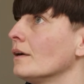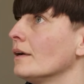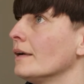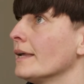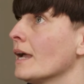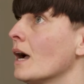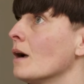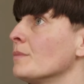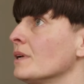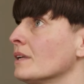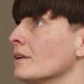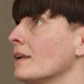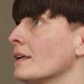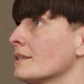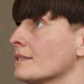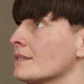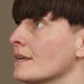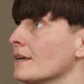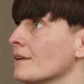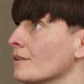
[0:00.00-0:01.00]
I mean,
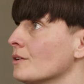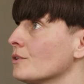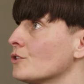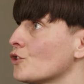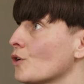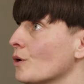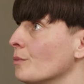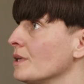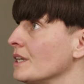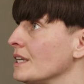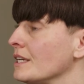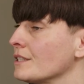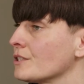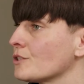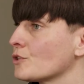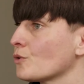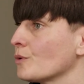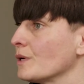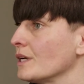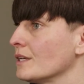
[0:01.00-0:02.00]
let's say the German
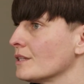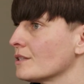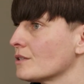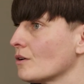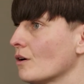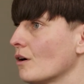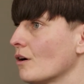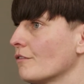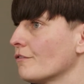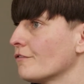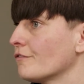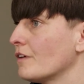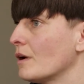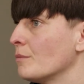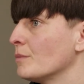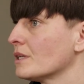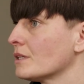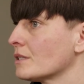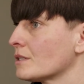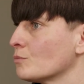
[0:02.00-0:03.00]
histories of
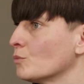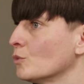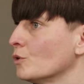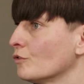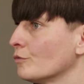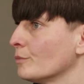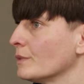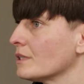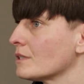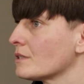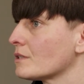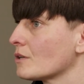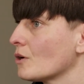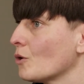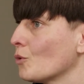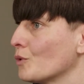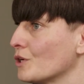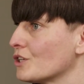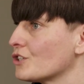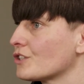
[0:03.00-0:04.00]
feminist movements,
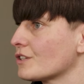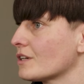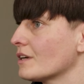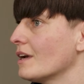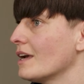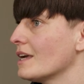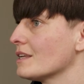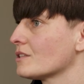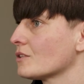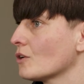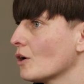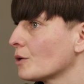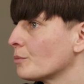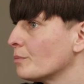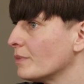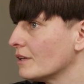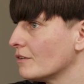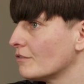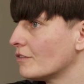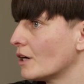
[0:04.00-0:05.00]
which has not
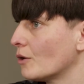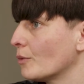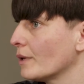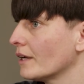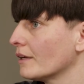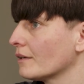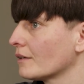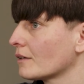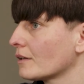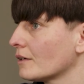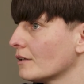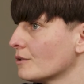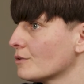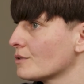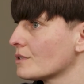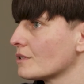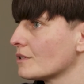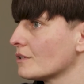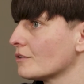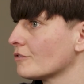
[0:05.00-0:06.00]
been very
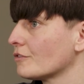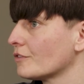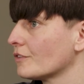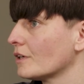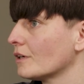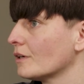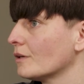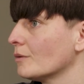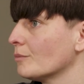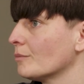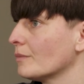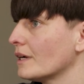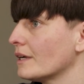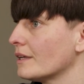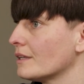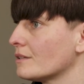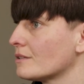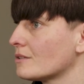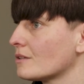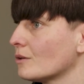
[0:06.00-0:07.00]
inclusive,
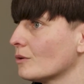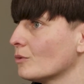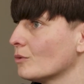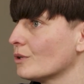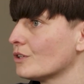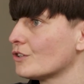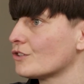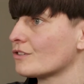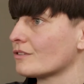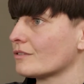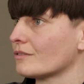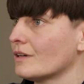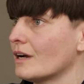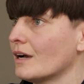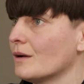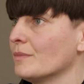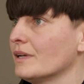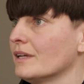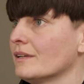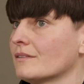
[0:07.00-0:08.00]
and which,
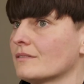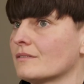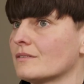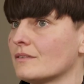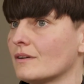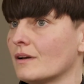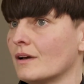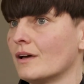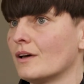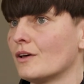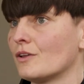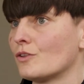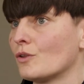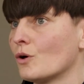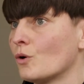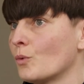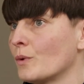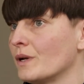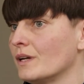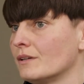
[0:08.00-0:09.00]
I mean,
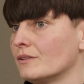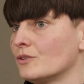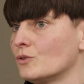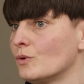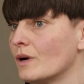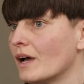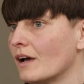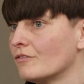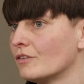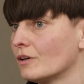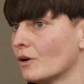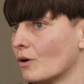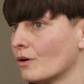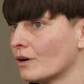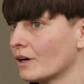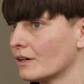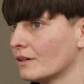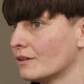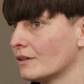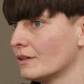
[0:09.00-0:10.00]
though we do have a
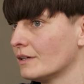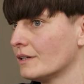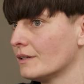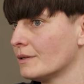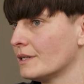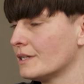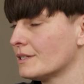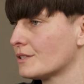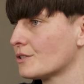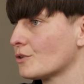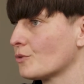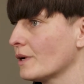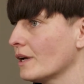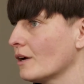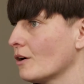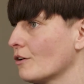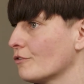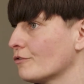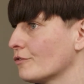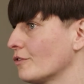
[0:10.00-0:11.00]
longer history
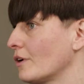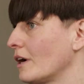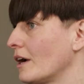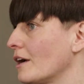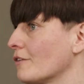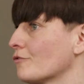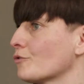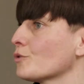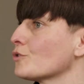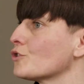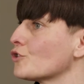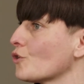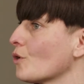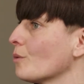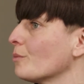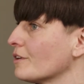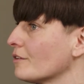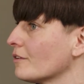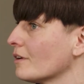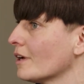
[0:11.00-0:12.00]
of
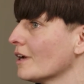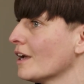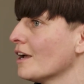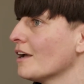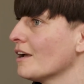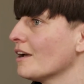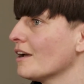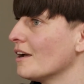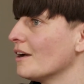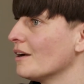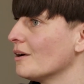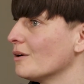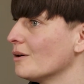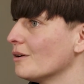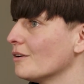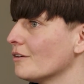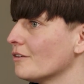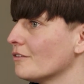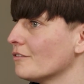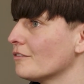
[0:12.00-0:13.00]
Afro-German
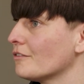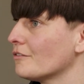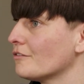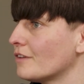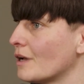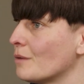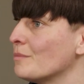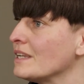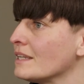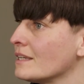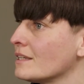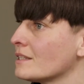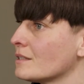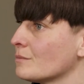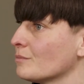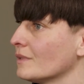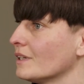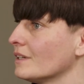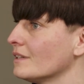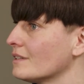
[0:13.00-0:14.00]

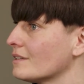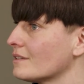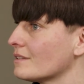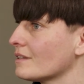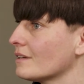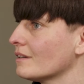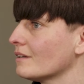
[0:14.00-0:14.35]
feminism, it,